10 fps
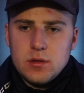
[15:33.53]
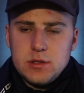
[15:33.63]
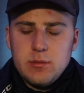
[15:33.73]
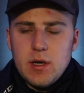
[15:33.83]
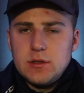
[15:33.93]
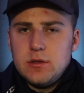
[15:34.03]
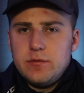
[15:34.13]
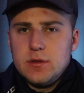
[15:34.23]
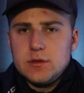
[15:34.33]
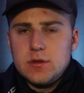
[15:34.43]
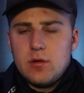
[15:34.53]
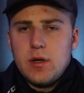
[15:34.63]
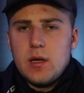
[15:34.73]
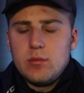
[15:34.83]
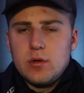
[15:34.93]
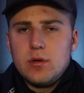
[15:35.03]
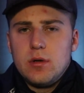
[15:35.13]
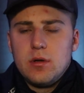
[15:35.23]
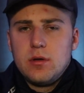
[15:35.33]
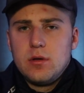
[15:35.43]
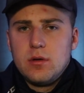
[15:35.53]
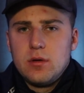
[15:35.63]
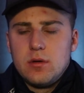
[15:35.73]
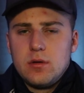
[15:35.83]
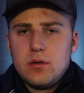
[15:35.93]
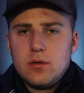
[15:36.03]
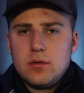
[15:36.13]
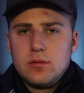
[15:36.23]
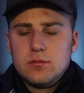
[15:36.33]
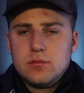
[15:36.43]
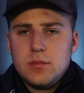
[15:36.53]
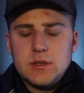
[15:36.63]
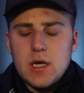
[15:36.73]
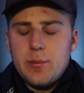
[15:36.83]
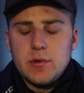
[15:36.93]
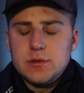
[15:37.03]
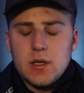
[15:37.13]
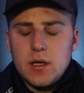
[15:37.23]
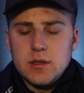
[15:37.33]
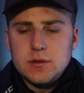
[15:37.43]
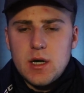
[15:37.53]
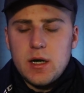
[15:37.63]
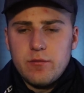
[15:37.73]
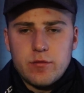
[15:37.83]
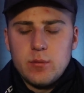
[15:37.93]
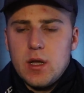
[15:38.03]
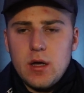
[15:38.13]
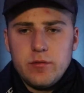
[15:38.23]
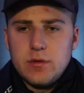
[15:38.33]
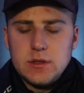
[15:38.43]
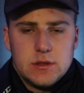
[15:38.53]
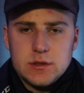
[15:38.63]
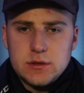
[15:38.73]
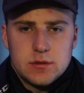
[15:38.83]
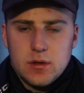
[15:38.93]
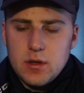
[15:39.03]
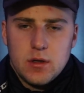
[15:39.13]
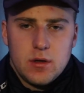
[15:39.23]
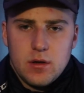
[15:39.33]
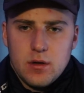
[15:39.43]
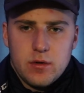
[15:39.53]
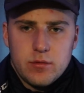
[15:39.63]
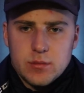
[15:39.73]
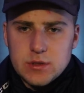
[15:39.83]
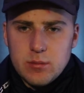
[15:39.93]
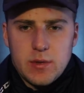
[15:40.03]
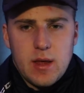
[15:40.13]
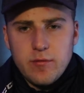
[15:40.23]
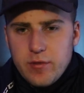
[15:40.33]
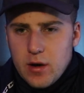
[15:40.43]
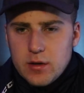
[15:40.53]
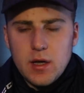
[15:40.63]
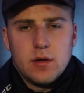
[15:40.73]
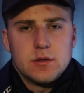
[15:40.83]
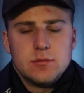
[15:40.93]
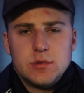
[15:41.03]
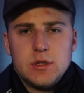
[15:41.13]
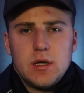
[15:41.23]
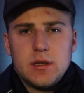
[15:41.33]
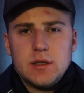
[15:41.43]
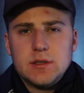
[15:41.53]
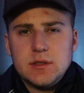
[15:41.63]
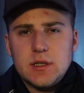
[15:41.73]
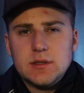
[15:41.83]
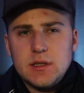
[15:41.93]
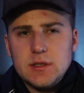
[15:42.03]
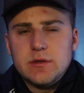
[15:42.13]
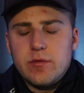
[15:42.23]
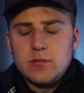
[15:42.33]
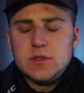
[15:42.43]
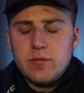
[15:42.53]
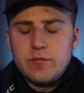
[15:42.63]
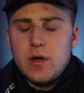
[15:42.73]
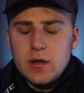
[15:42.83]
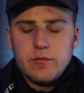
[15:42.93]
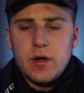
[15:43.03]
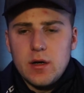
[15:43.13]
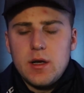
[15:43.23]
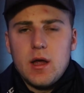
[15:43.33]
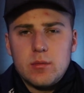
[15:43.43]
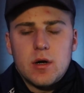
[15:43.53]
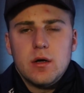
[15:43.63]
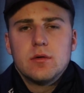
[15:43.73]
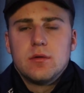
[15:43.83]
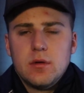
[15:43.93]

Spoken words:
And she makes you feel so damn good. It's almost like it's not even from life. It's just from some damn fairy tale or some shit like this. It's because it is from some fucking fairy tale, bro.